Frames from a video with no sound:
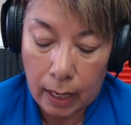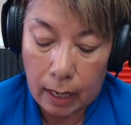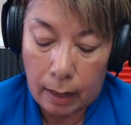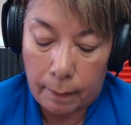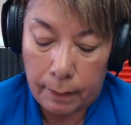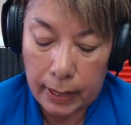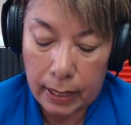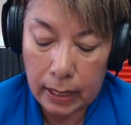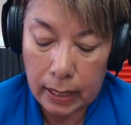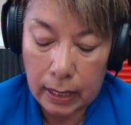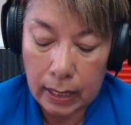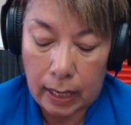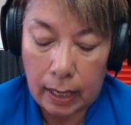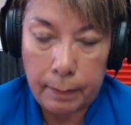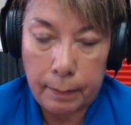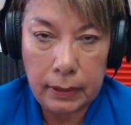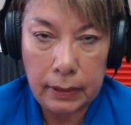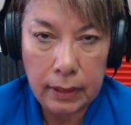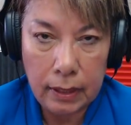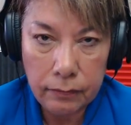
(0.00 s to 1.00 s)
But I
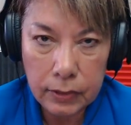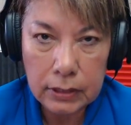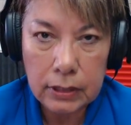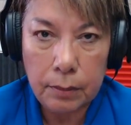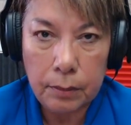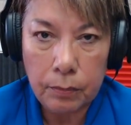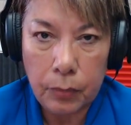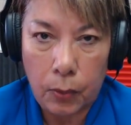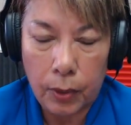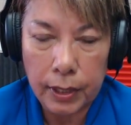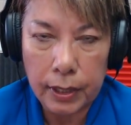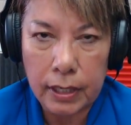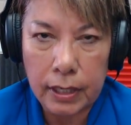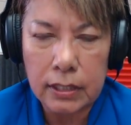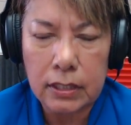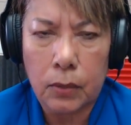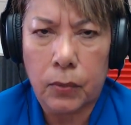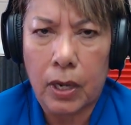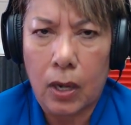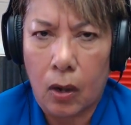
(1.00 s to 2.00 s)
believe what's important is
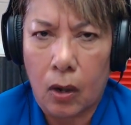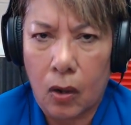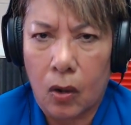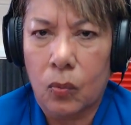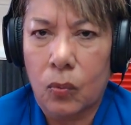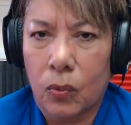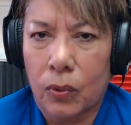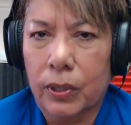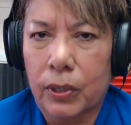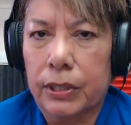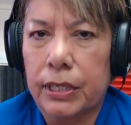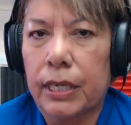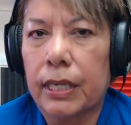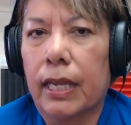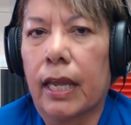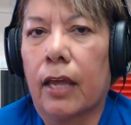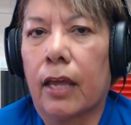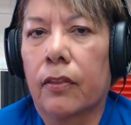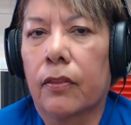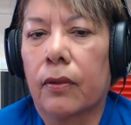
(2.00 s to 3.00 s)
that we all work
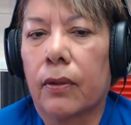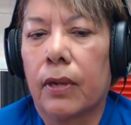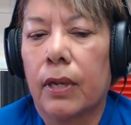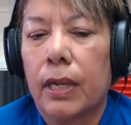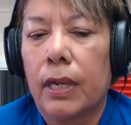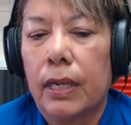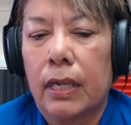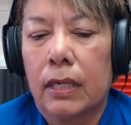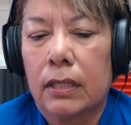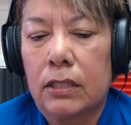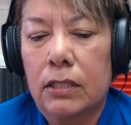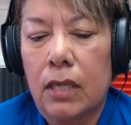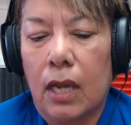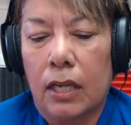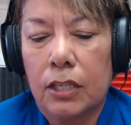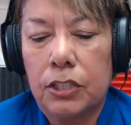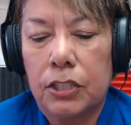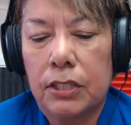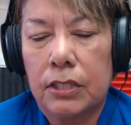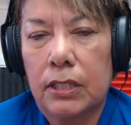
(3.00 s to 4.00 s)
together. It's
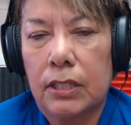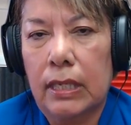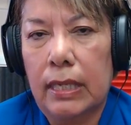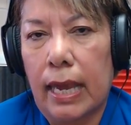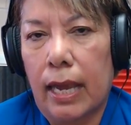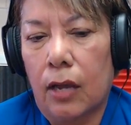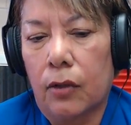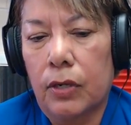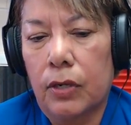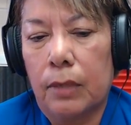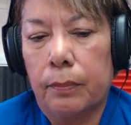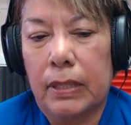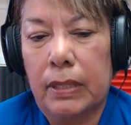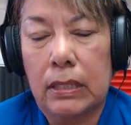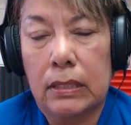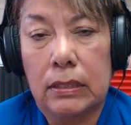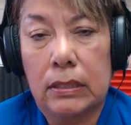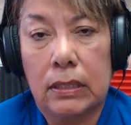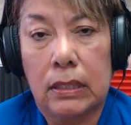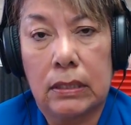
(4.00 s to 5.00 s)
not just the county, but
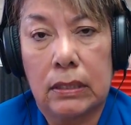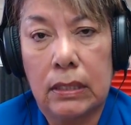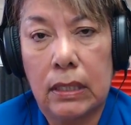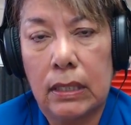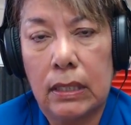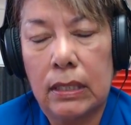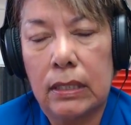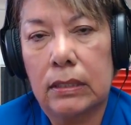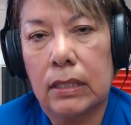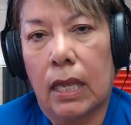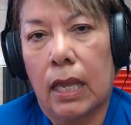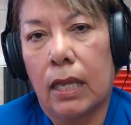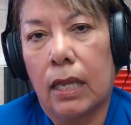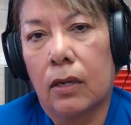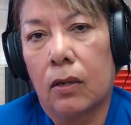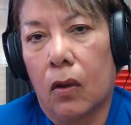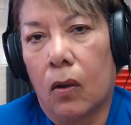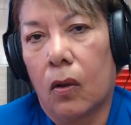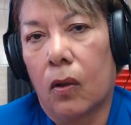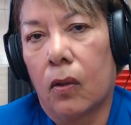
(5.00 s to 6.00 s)
it's the cities and
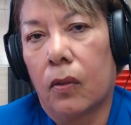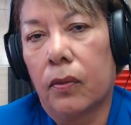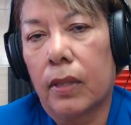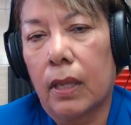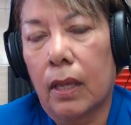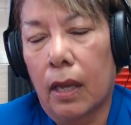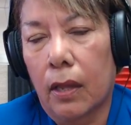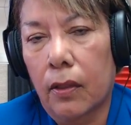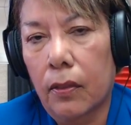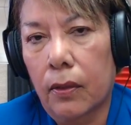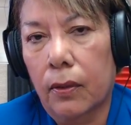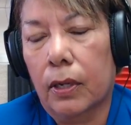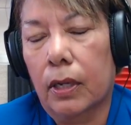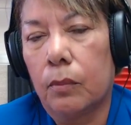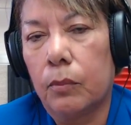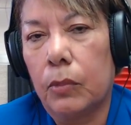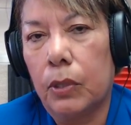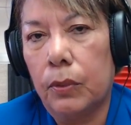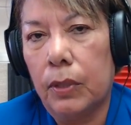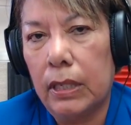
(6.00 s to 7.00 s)
all the other
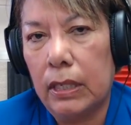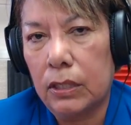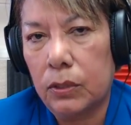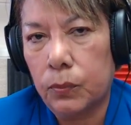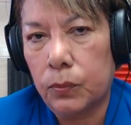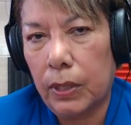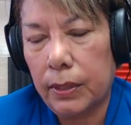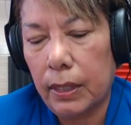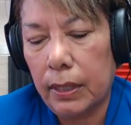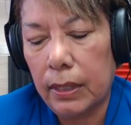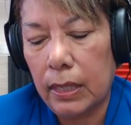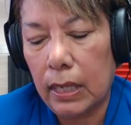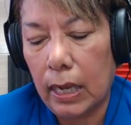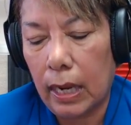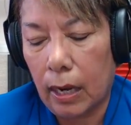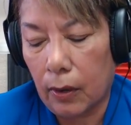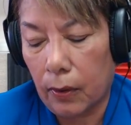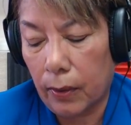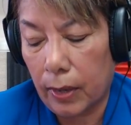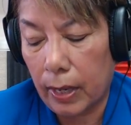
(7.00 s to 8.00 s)
communities within the
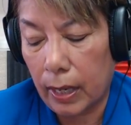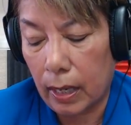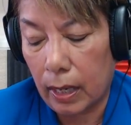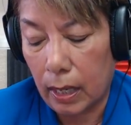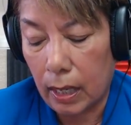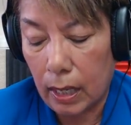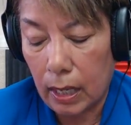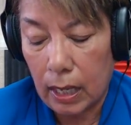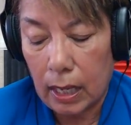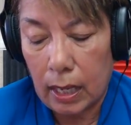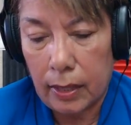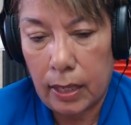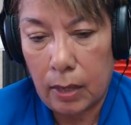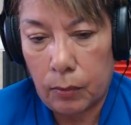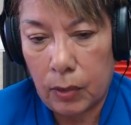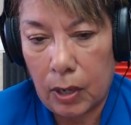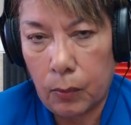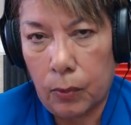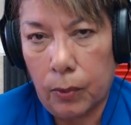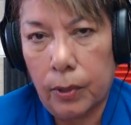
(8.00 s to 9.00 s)
area that
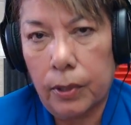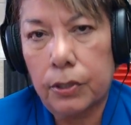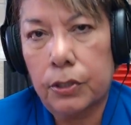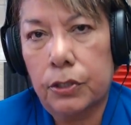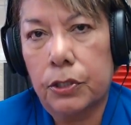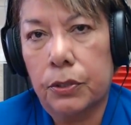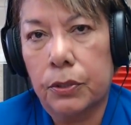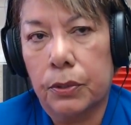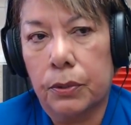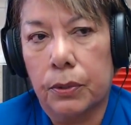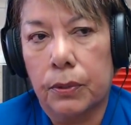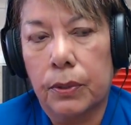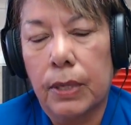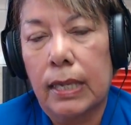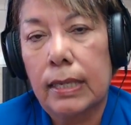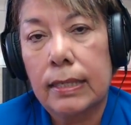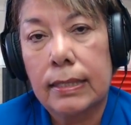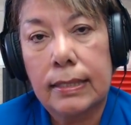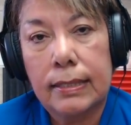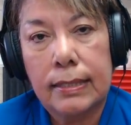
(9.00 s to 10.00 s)
we work to
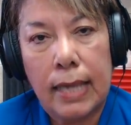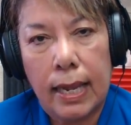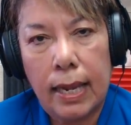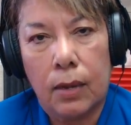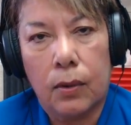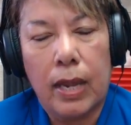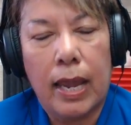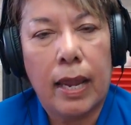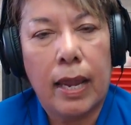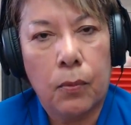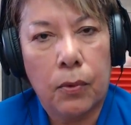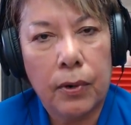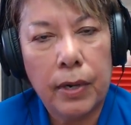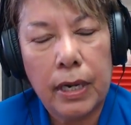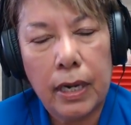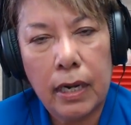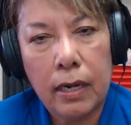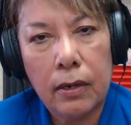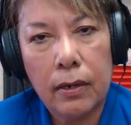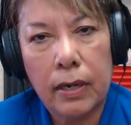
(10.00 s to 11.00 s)
say, hey, we're
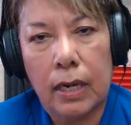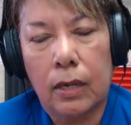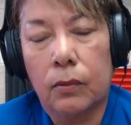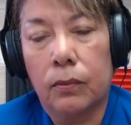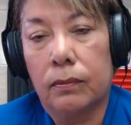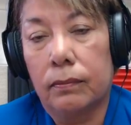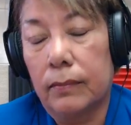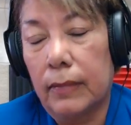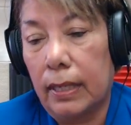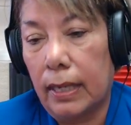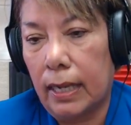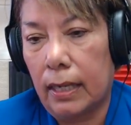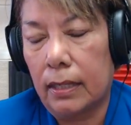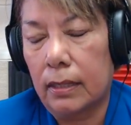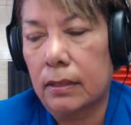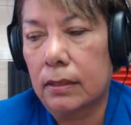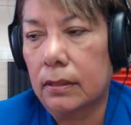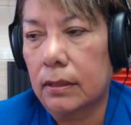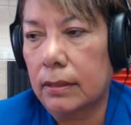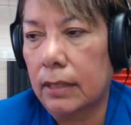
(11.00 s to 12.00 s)
here, and
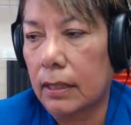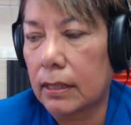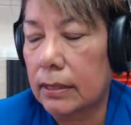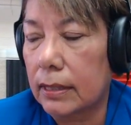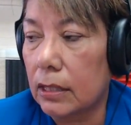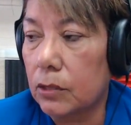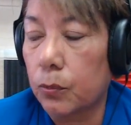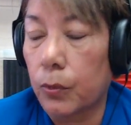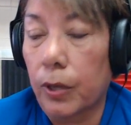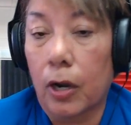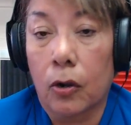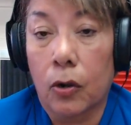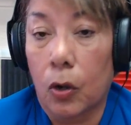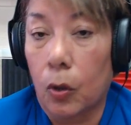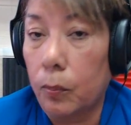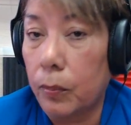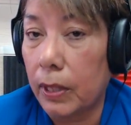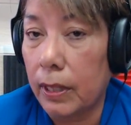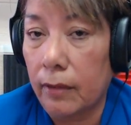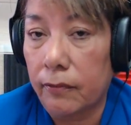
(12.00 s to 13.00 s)
as Dennis says, we are
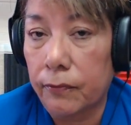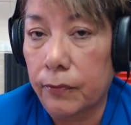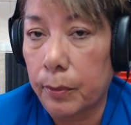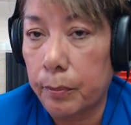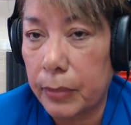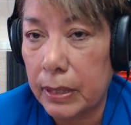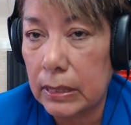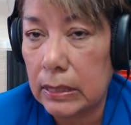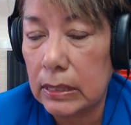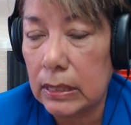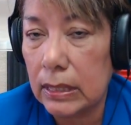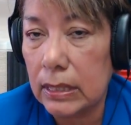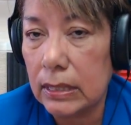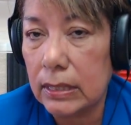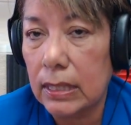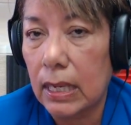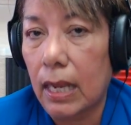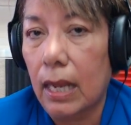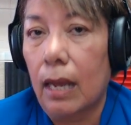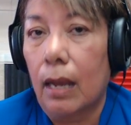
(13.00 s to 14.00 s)
open up for business,
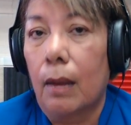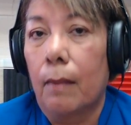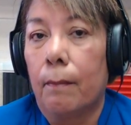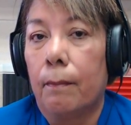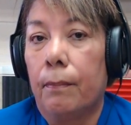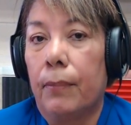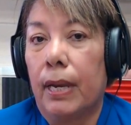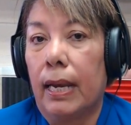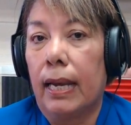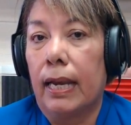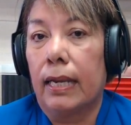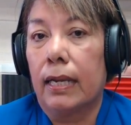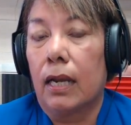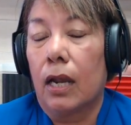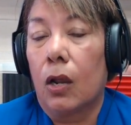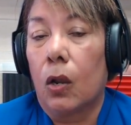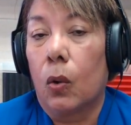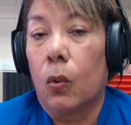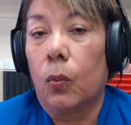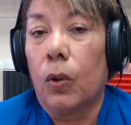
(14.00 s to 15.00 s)
but
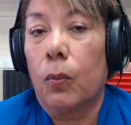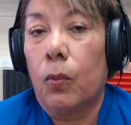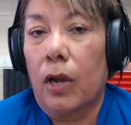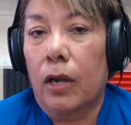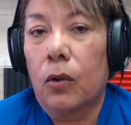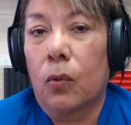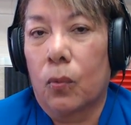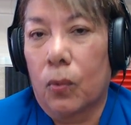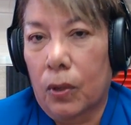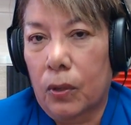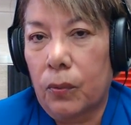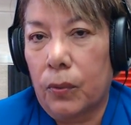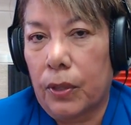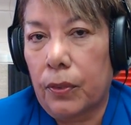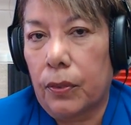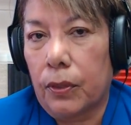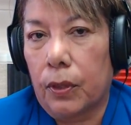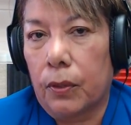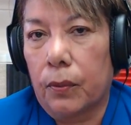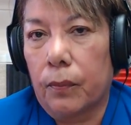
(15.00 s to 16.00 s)
we want to work
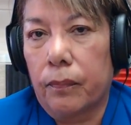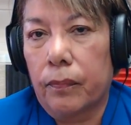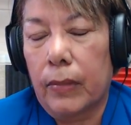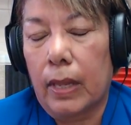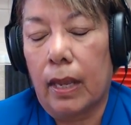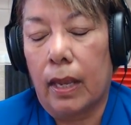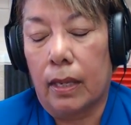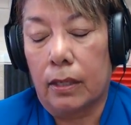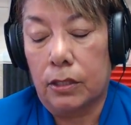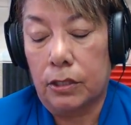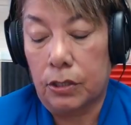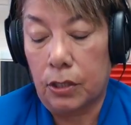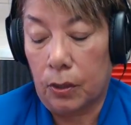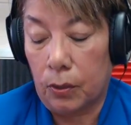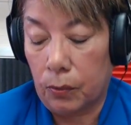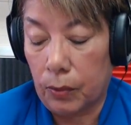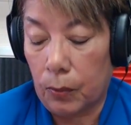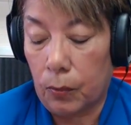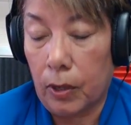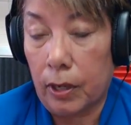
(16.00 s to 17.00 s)
with you. And so
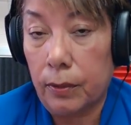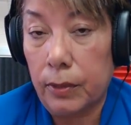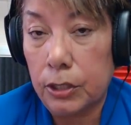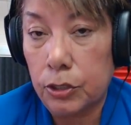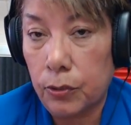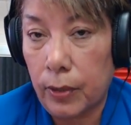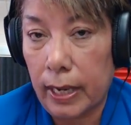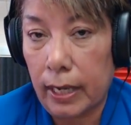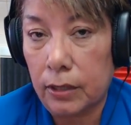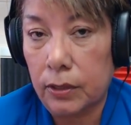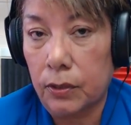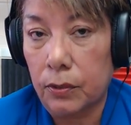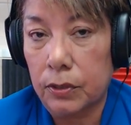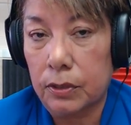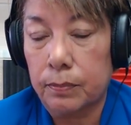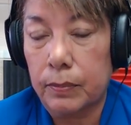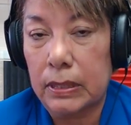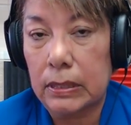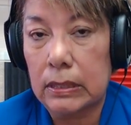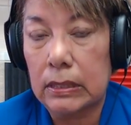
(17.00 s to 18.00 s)
we want to attract those
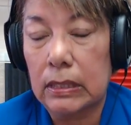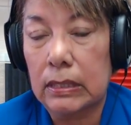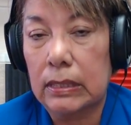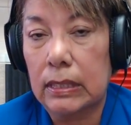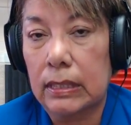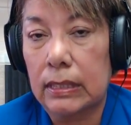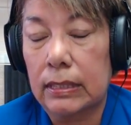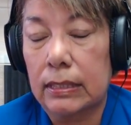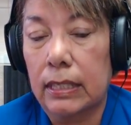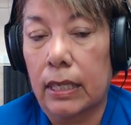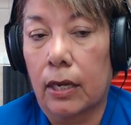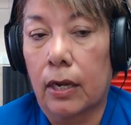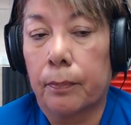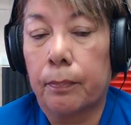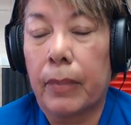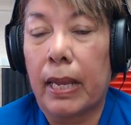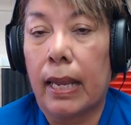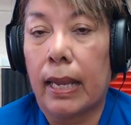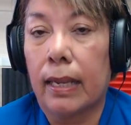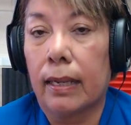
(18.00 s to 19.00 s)
businesses that
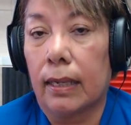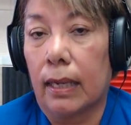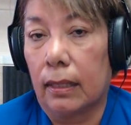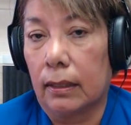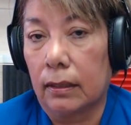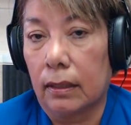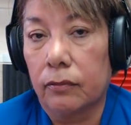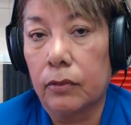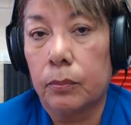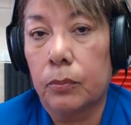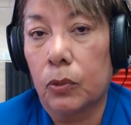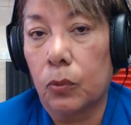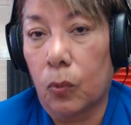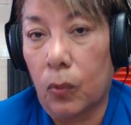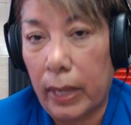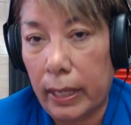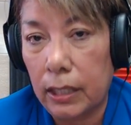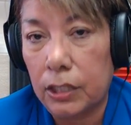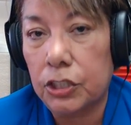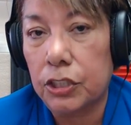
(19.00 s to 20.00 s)
pay a livable
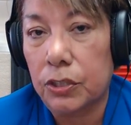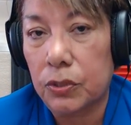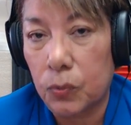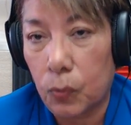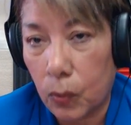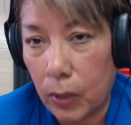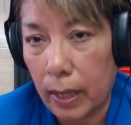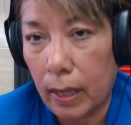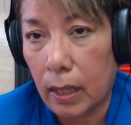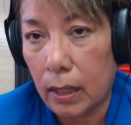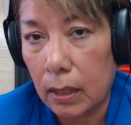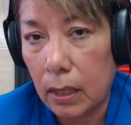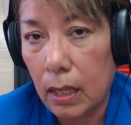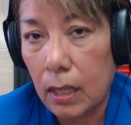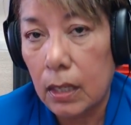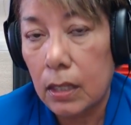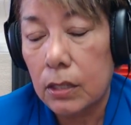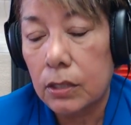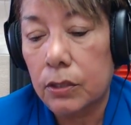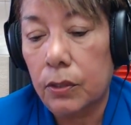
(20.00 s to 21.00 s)
wage as well,
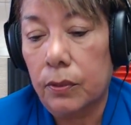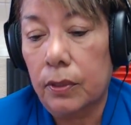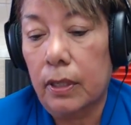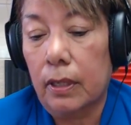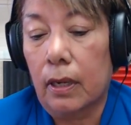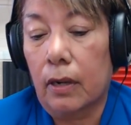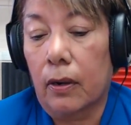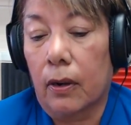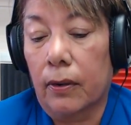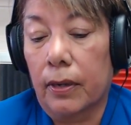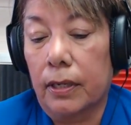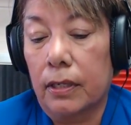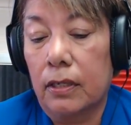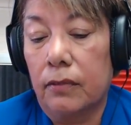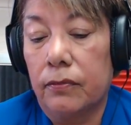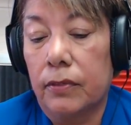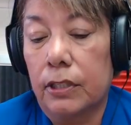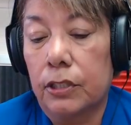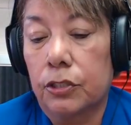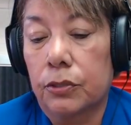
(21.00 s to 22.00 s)
so that our
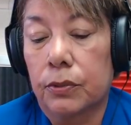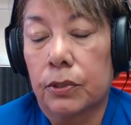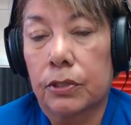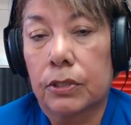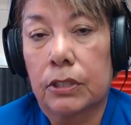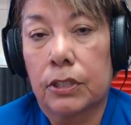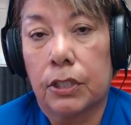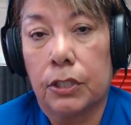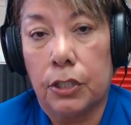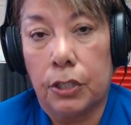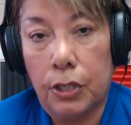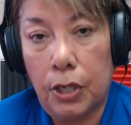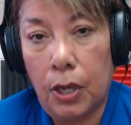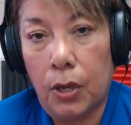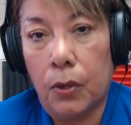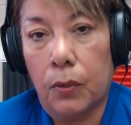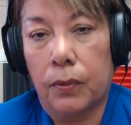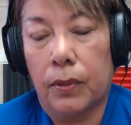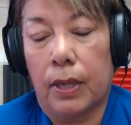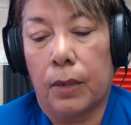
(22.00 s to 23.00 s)
individuals
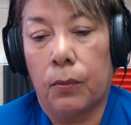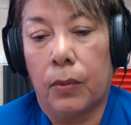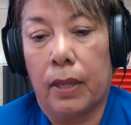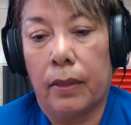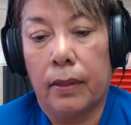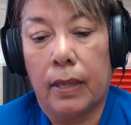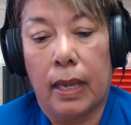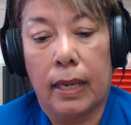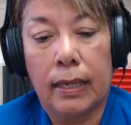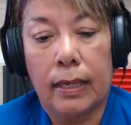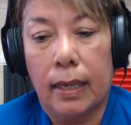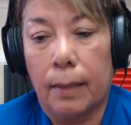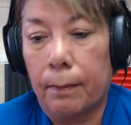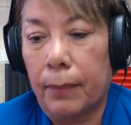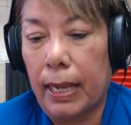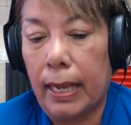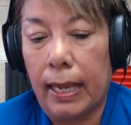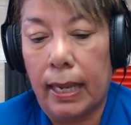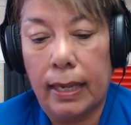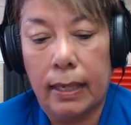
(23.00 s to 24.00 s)
know that when they get
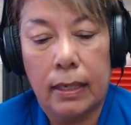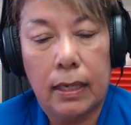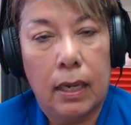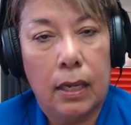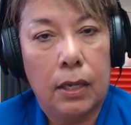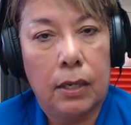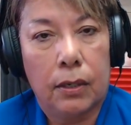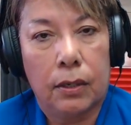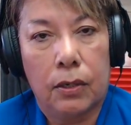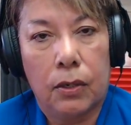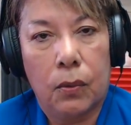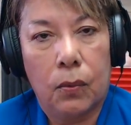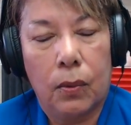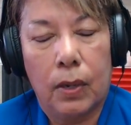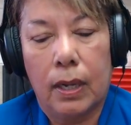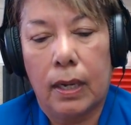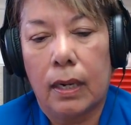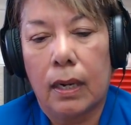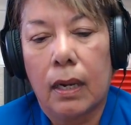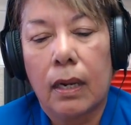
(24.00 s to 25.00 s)
paid, you know
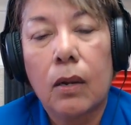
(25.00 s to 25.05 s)
what?